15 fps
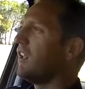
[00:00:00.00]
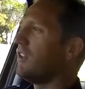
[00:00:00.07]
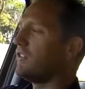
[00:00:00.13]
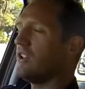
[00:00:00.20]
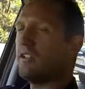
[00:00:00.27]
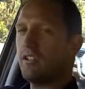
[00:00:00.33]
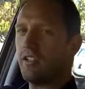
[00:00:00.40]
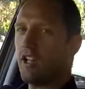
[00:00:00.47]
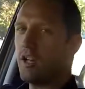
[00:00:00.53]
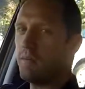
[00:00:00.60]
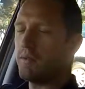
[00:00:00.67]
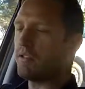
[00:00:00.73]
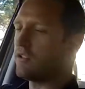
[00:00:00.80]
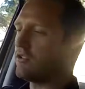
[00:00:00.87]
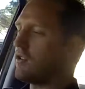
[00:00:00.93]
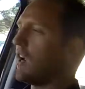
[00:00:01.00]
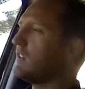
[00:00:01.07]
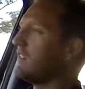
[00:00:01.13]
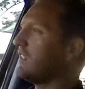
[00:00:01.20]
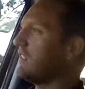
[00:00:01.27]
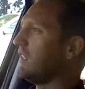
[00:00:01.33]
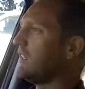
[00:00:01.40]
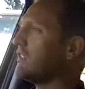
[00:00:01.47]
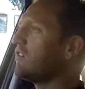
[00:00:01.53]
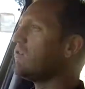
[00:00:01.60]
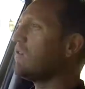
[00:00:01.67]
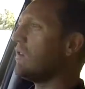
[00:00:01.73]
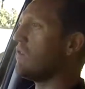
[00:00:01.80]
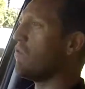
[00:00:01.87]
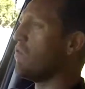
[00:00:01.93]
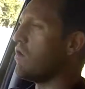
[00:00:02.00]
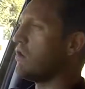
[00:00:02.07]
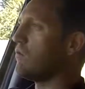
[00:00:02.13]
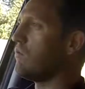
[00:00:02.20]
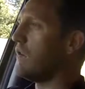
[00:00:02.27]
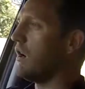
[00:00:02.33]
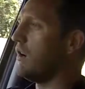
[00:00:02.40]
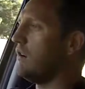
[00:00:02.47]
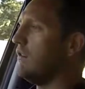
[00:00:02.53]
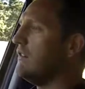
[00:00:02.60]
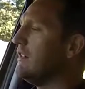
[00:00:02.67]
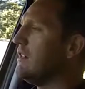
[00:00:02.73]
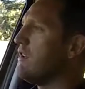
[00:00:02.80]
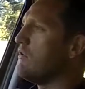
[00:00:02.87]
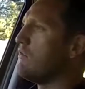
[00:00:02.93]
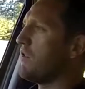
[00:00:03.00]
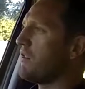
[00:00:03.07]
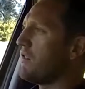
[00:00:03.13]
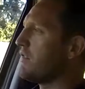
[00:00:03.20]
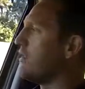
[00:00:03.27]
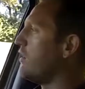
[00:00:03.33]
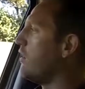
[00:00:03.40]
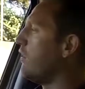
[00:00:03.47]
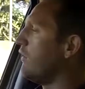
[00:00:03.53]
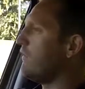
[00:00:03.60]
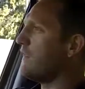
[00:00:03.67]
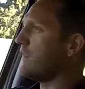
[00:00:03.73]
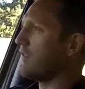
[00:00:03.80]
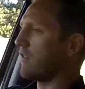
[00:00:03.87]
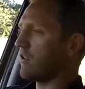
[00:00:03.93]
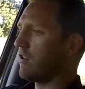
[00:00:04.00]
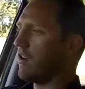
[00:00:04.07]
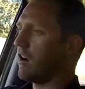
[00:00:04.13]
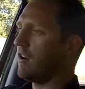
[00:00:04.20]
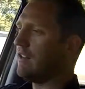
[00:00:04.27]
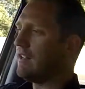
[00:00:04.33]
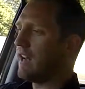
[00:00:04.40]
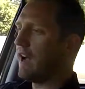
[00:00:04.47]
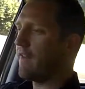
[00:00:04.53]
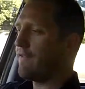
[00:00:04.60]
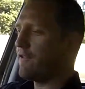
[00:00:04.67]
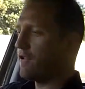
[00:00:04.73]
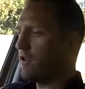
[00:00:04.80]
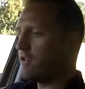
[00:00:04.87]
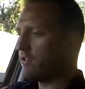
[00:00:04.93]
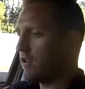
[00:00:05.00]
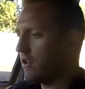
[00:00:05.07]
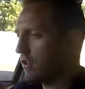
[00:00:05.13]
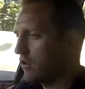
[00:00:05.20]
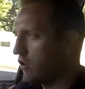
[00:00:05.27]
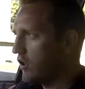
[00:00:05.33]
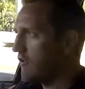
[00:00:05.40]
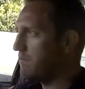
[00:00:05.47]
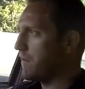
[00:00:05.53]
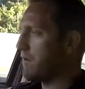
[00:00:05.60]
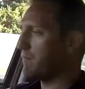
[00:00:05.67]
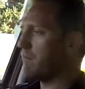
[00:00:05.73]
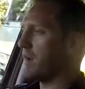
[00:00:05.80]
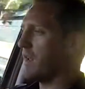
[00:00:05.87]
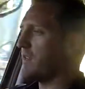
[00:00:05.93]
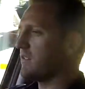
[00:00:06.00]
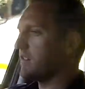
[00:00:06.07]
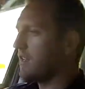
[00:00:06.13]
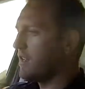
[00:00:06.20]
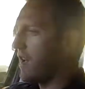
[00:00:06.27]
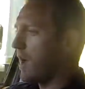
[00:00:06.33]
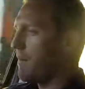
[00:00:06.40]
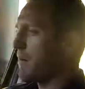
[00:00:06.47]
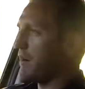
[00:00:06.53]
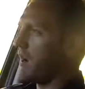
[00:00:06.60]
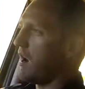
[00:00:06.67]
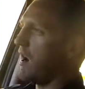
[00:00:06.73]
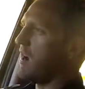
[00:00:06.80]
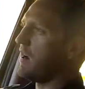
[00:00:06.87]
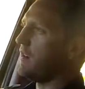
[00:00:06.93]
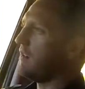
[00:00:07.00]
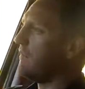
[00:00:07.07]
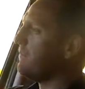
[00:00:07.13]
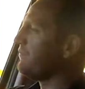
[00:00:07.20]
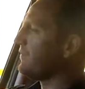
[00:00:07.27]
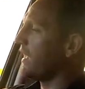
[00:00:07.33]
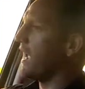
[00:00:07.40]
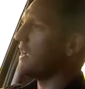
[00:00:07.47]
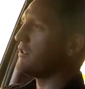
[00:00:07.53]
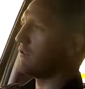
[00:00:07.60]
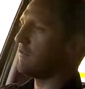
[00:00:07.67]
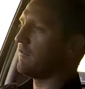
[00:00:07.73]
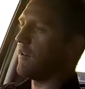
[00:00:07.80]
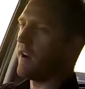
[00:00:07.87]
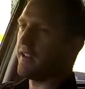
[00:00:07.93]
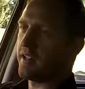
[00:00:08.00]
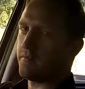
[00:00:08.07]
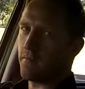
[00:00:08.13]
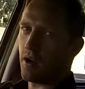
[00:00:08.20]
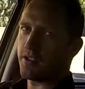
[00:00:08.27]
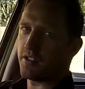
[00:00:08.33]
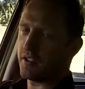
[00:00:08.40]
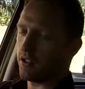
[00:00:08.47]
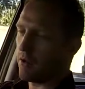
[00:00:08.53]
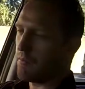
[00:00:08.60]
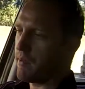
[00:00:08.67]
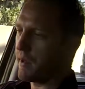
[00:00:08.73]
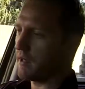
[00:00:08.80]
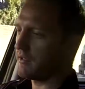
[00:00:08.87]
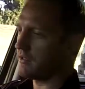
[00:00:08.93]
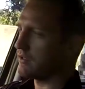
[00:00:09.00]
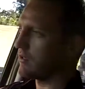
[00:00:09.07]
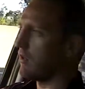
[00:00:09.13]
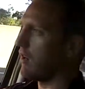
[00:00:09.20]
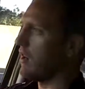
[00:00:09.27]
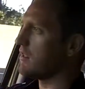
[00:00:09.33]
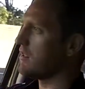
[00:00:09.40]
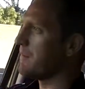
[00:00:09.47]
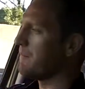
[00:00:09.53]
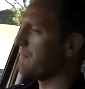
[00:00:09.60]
So it's a little bit distracting, and it doesn't really work well with the whole feel of the car. I feel as though it could have been placed a bit higher, as you'll find in most of the competitors' cars.